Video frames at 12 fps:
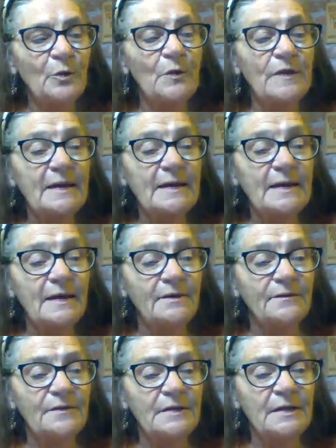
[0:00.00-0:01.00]

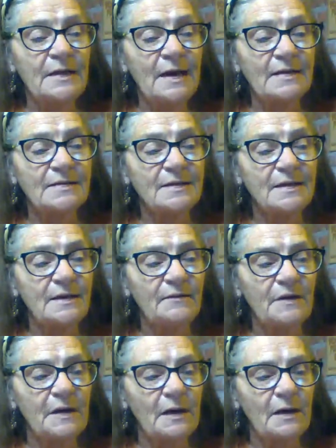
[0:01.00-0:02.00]
gift it has
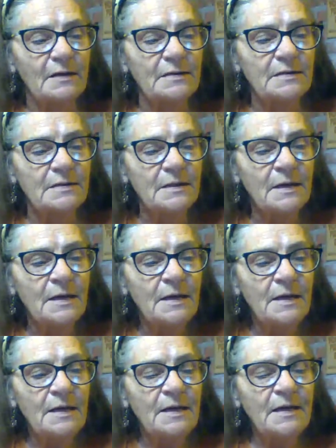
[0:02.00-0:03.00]
given us.
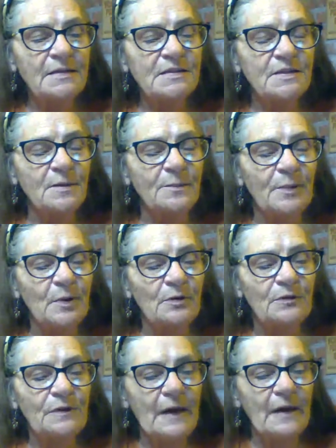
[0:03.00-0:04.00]
It's the
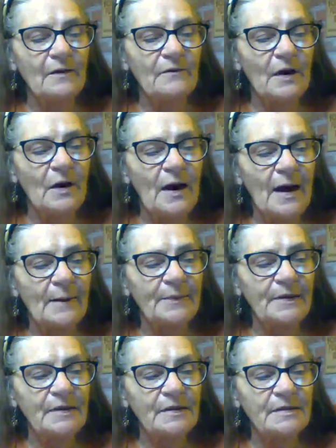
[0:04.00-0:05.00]
birthday of our
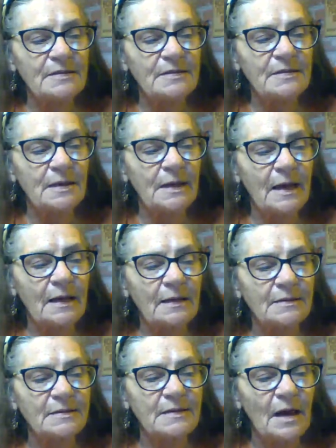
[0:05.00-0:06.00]
happiness, said
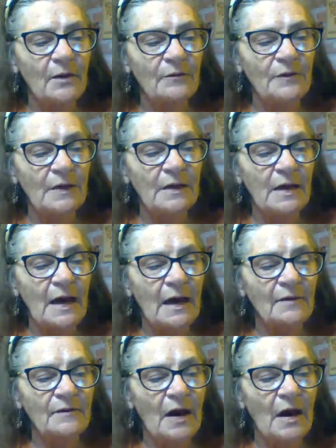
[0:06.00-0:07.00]
Anne softly.
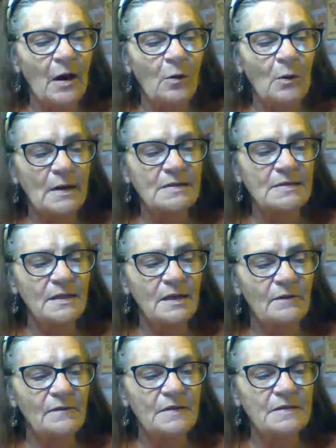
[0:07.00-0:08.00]
I've always
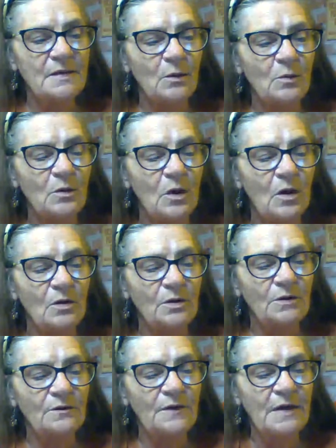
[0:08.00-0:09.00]
loved this old garden
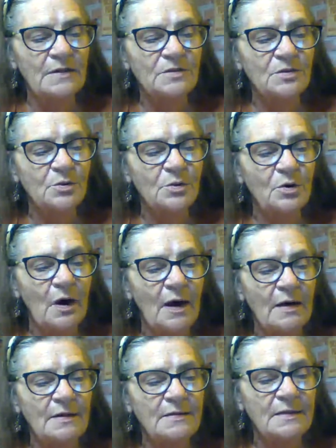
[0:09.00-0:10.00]
of Hester
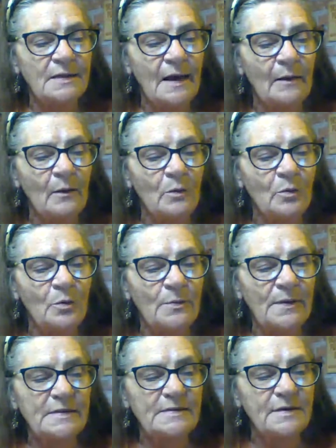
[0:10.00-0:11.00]
Gray's, and now it will
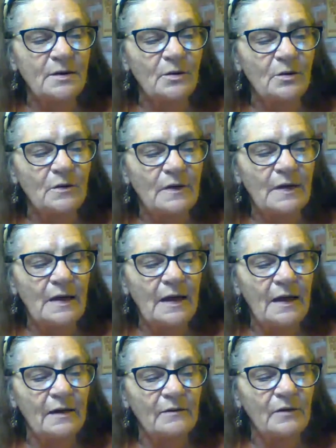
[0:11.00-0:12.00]
be dearer than
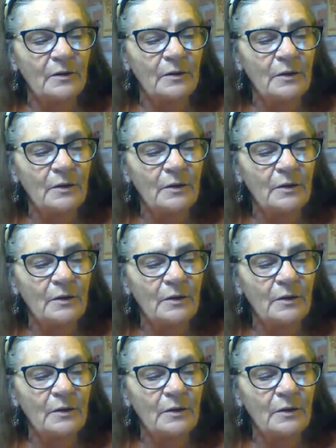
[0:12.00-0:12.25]
ever.